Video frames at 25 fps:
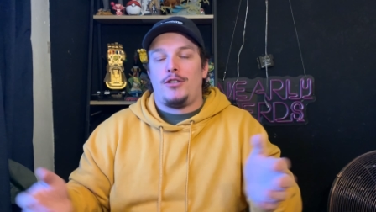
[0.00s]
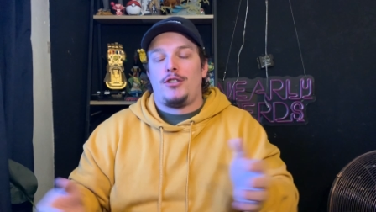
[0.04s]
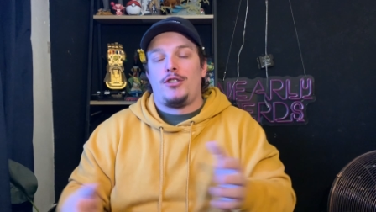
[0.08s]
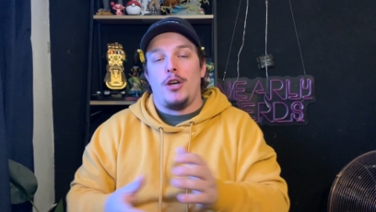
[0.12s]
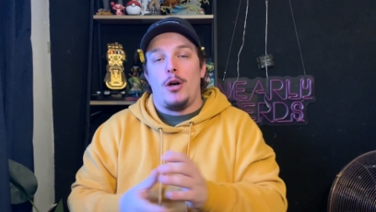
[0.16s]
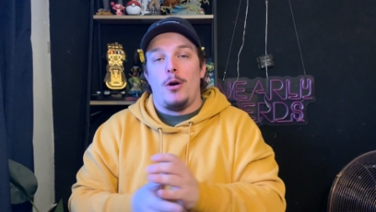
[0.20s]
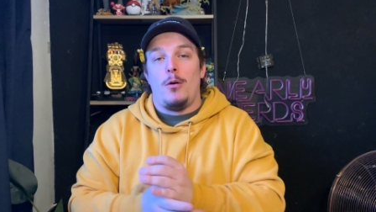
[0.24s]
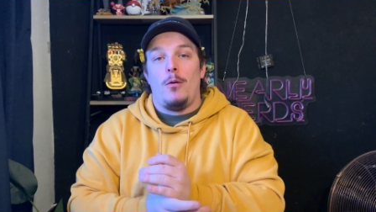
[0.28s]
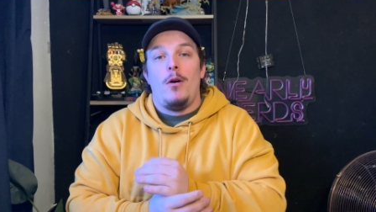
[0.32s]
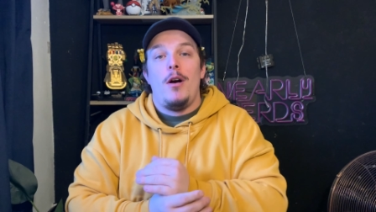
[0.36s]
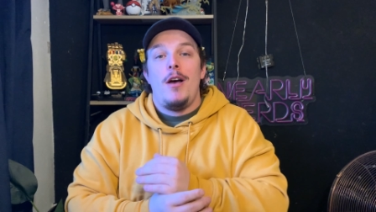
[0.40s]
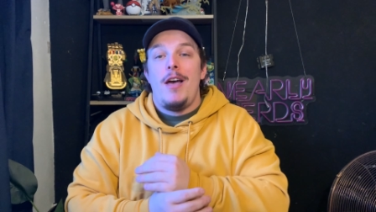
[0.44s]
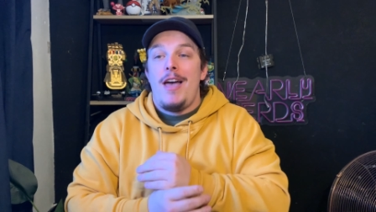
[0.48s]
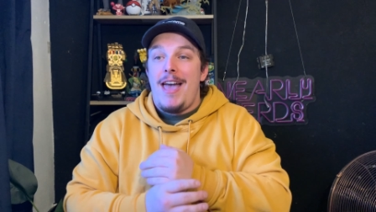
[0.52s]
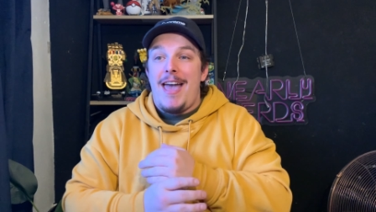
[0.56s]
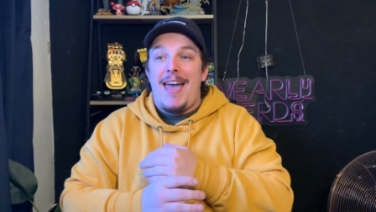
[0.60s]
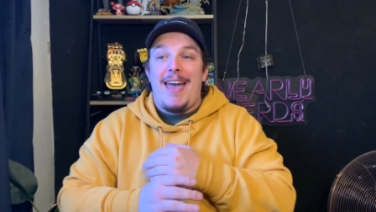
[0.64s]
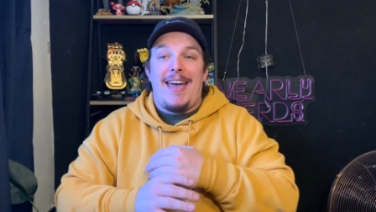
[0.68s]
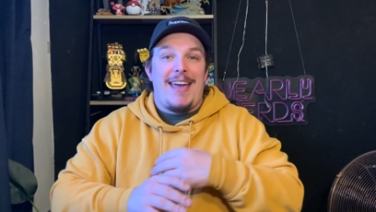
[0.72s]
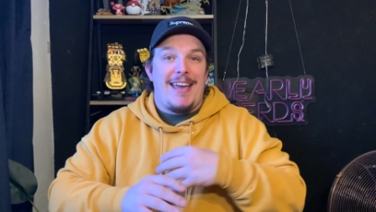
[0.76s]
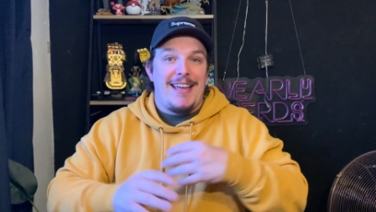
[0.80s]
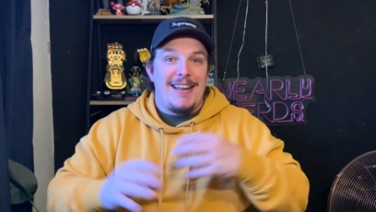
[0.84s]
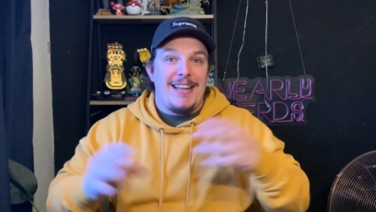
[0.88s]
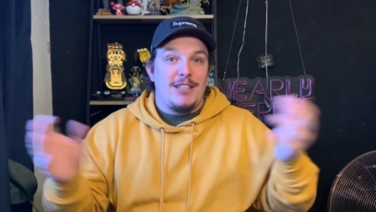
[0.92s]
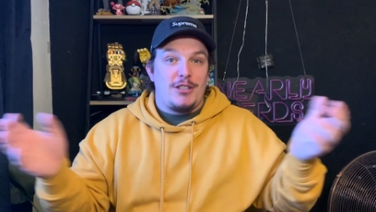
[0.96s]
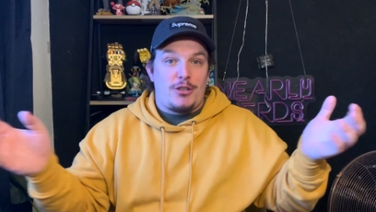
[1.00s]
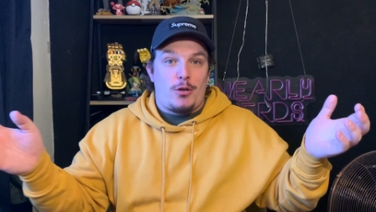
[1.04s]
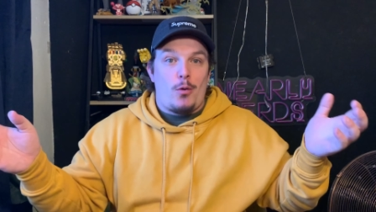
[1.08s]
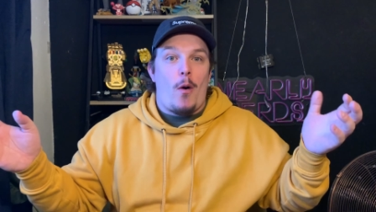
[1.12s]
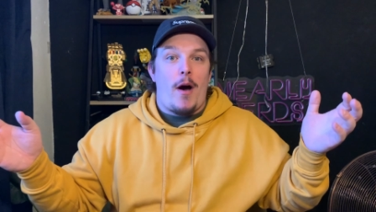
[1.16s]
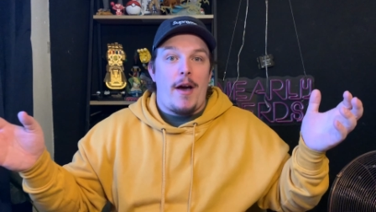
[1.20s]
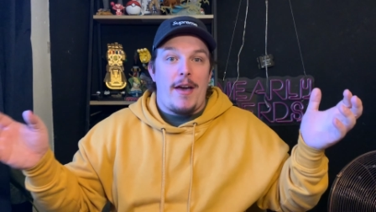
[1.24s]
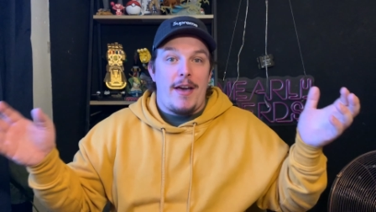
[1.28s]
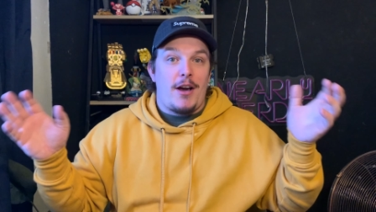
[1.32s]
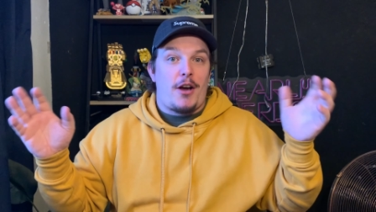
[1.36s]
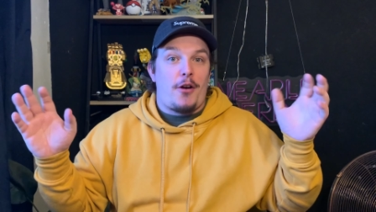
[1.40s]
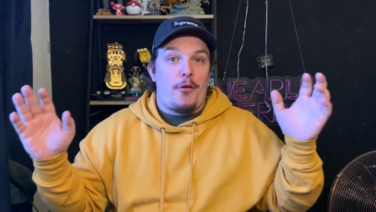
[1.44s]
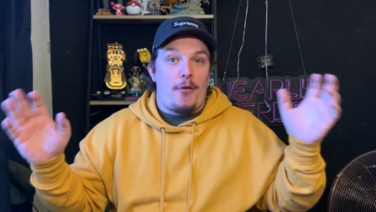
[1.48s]
So it is
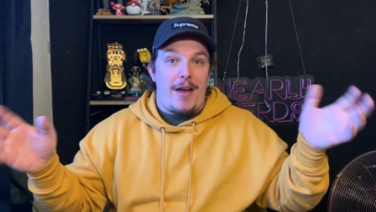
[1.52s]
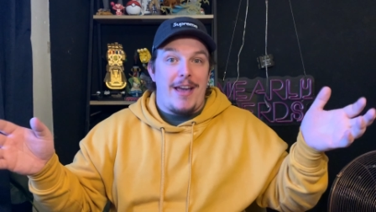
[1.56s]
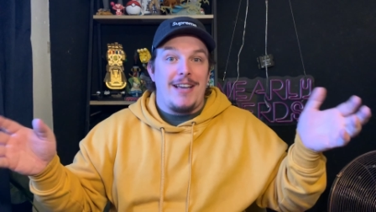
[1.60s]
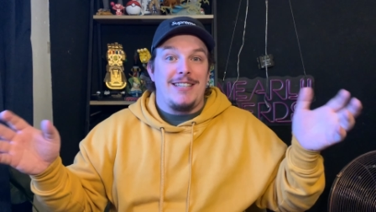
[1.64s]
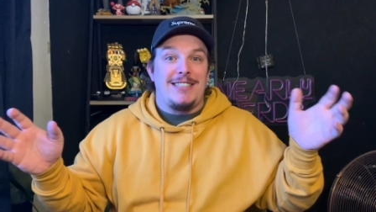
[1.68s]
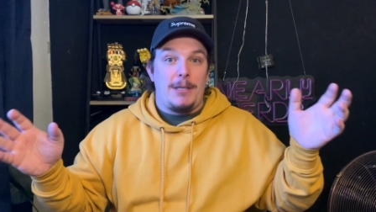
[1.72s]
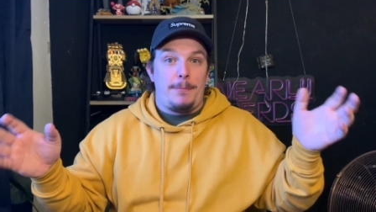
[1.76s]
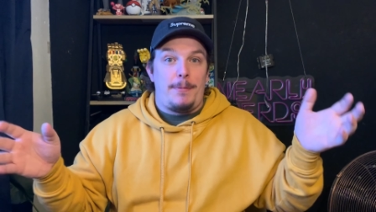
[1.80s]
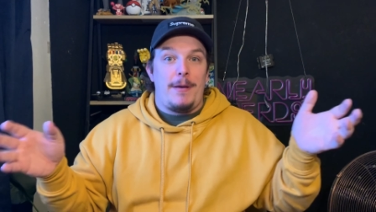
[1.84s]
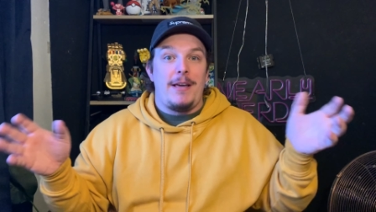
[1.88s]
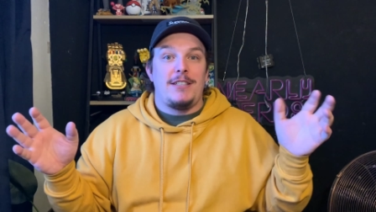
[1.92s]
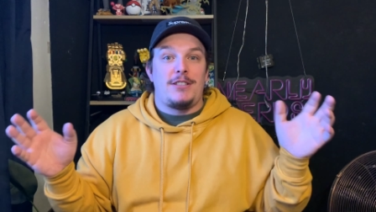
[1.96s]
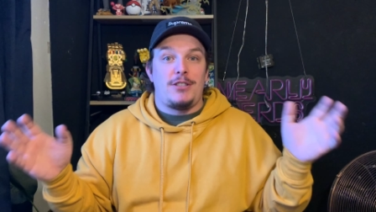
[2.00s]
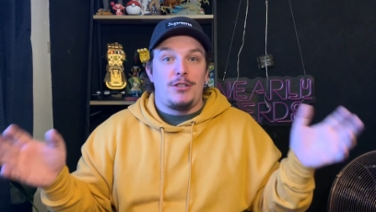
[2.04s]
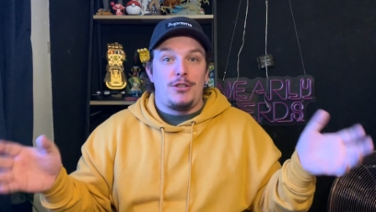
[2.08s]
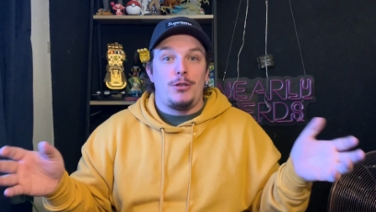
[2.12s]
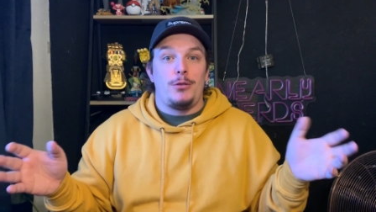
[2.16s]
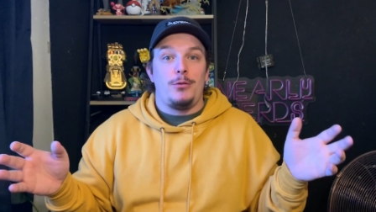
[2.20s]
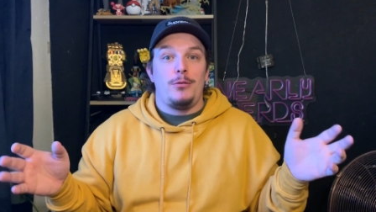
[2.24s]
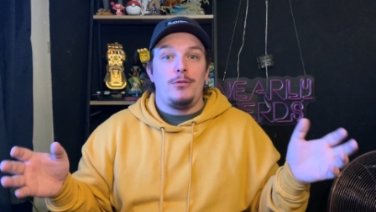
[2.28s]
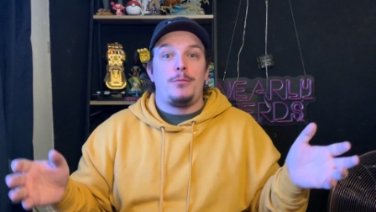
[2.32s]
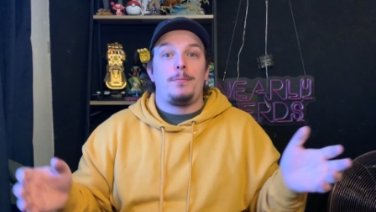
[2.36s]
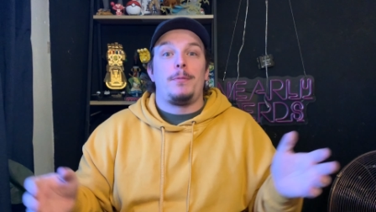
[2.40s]
quite a crazy piece of news